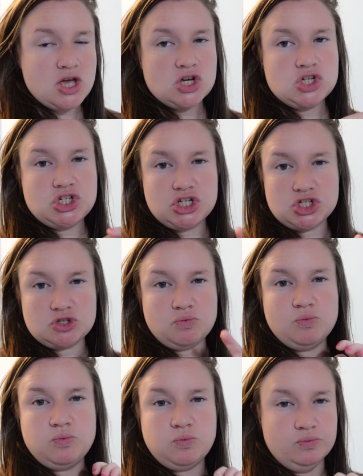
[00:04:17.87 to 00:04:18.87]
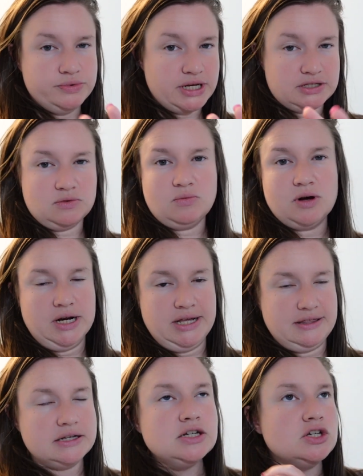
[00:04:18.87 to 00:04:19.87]
she just doesn't want
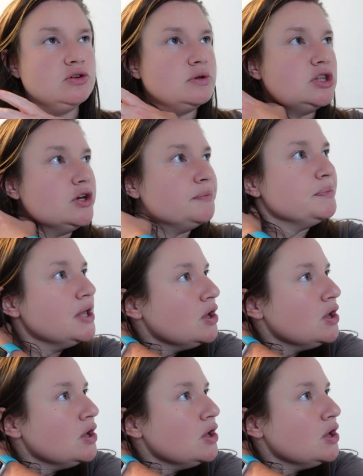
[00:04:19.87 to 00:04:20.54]
anything to do with you,